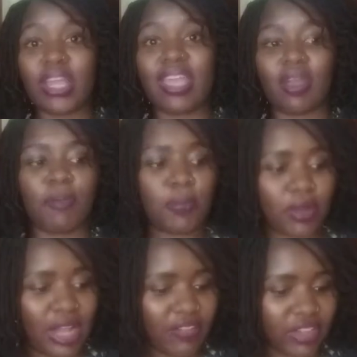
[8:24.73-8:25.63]
hear people
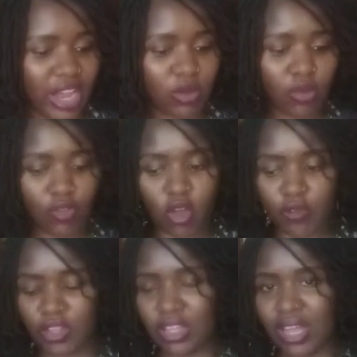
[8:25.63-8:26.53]
have died of
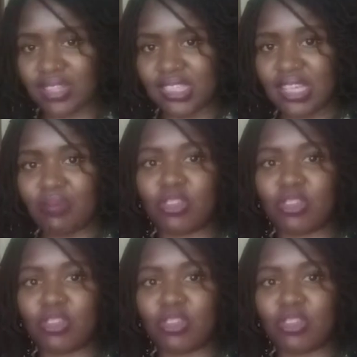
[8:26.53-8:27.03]
COVID-19,